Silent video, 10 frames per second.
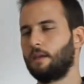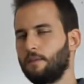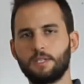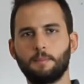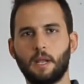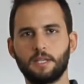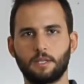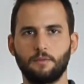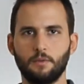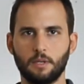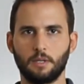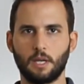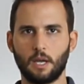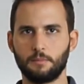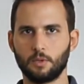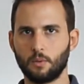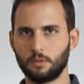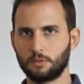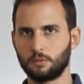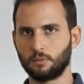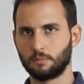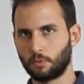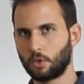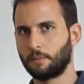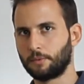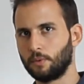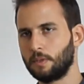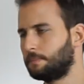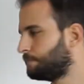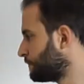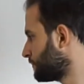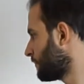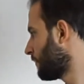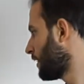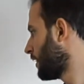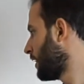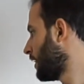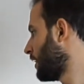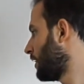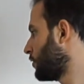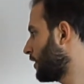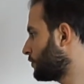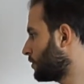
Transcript: This implies that every time you want to program dual, you have to